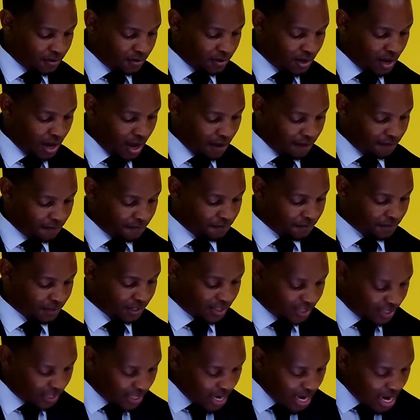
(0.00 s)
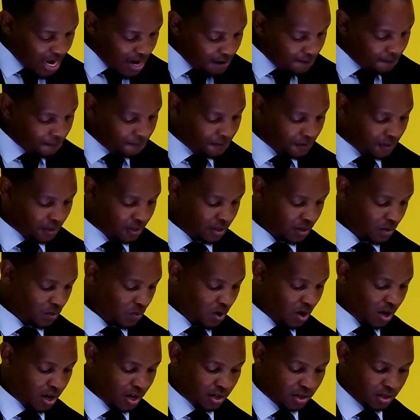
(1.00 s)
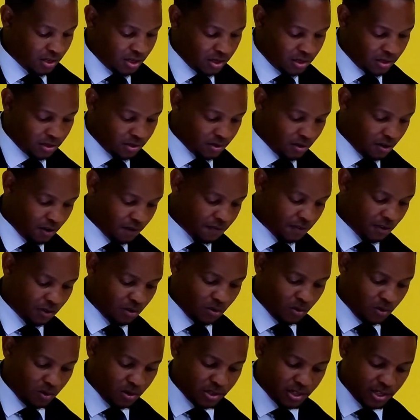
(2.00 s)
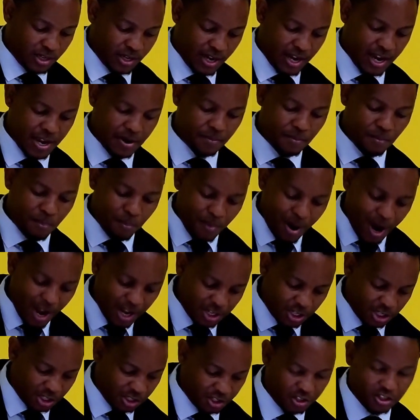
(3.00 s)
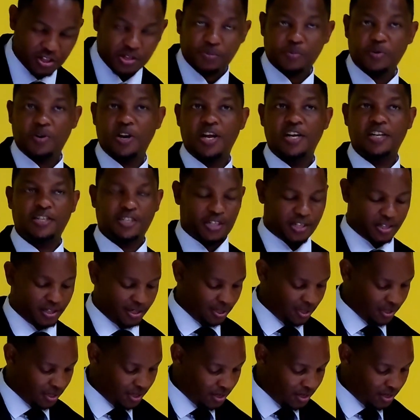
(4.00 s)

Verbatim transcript: have received the word of the Lord in much tribulation